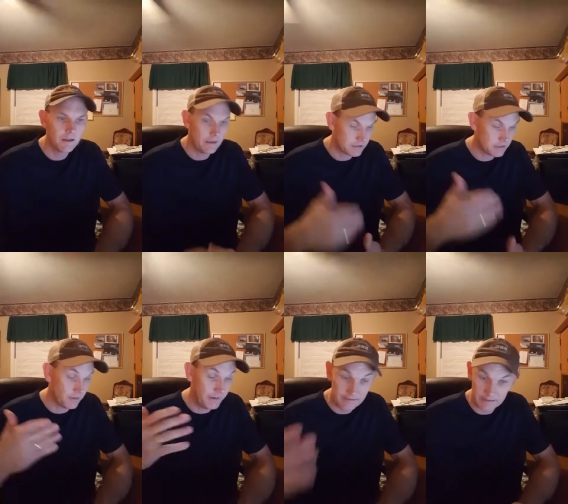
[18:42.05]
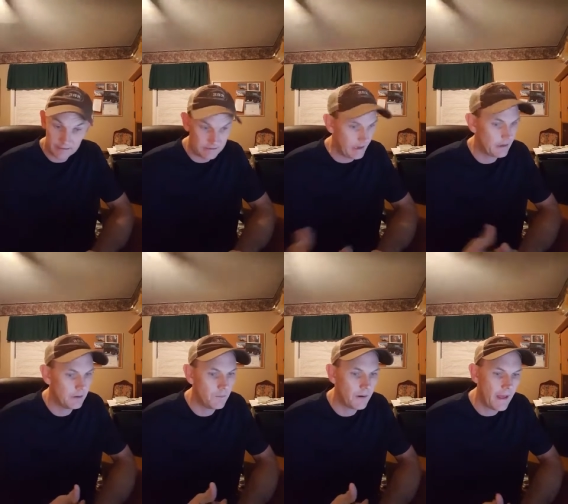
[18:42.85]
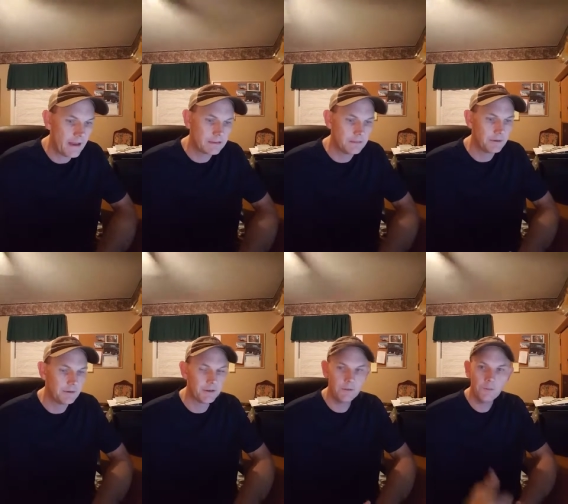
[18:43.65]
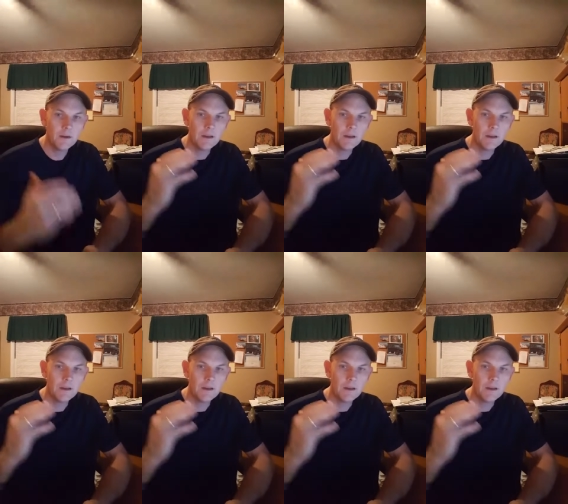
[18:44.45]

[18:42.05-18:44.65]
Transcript: And so he did exactly what I asked him to do,